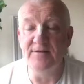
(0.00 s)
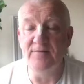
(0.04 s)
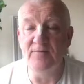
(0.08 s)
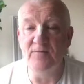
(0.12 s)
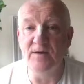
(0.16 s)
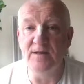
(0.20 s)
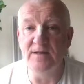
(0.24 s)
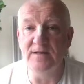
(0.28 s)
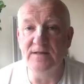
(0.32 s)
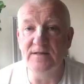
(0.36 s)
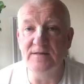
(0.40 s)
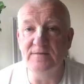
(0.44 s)
and
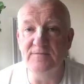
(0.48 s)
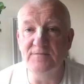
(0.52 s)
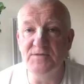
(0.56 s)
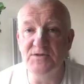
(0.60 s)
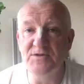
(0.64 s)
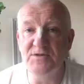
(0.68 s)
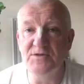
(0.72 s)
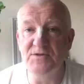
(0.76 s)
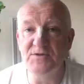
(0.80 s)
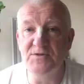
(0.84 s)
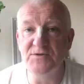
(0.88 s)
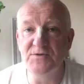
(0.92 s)
welcome
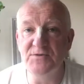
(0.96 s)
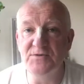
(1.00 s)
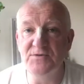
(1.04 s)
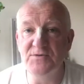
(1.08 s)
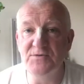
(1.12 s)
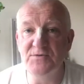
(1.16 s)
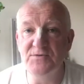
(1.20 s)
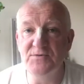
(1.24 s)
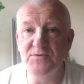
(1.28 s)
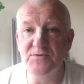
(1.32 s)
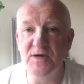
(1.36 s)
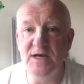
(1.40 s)

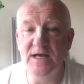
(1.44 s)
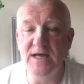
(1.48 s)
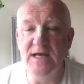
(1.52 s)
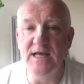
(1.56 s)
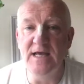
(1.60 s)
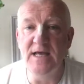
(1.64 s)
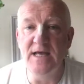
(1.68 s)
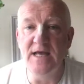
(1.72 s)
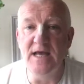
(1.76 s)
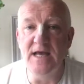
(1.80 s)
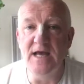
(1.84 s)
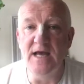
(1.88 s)
to
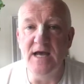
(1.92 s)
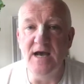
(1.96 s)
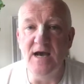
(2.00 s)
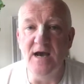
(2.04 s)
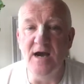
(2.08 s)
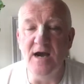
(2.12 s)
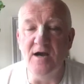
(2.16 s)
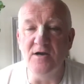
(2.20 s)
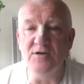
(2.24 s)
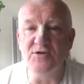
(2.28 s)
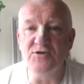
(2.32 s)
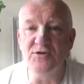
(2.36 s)

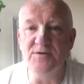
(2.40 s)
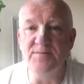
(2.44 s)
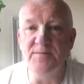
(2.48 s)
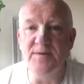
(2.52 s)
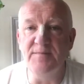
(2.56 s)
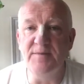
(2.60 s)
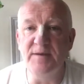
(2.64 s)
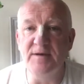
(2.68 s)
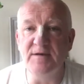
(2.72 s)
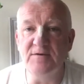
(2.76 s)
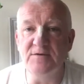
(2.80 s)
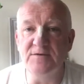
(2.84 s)
our
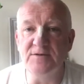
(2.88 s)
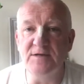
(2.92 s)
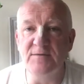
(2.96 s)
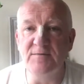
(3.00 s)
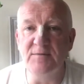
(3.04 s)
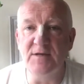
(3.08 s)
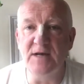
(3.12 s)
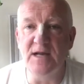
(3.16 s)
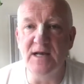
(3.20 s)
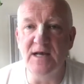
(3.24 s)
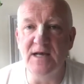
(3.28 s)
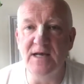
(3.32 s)

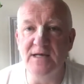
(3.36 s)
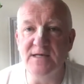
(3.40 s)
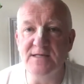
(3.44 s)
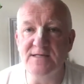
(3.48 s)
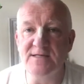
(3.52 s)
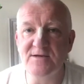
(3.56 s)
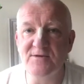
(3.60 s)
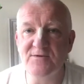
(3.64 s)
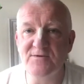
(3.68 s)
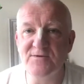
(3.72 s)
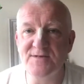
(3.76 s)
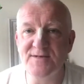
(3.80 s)
Srimad-Bhagavatam class
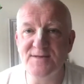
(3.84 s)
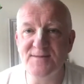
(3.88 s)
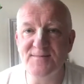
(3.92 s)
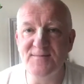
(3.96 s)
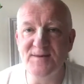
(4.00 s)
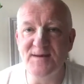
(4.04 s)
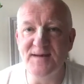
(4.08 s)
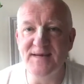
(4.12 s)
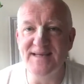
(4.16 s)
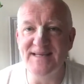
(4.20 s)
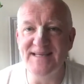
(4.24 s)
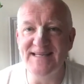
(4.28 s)
hosted
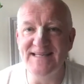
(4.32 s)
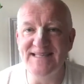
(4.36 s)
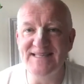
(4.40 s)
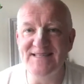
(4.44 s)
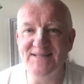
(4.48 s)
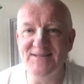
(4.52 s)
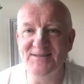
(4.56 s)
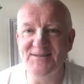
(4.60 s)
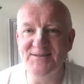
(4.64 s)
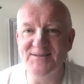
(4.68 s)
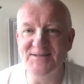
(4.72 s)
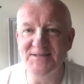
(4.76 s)
by
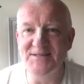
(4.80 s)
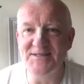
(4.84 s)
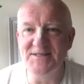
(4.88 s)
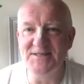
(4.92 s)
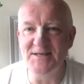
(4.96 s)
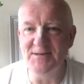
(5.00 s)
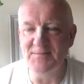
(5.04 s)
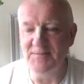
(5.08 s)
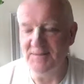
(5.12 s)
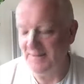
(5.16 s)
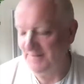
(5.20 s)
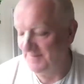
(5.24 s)
ISKCON
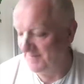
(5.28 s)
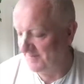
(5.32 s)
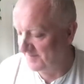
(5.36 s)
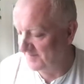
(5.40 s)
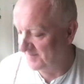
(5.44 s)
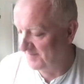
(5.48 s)
Dublin.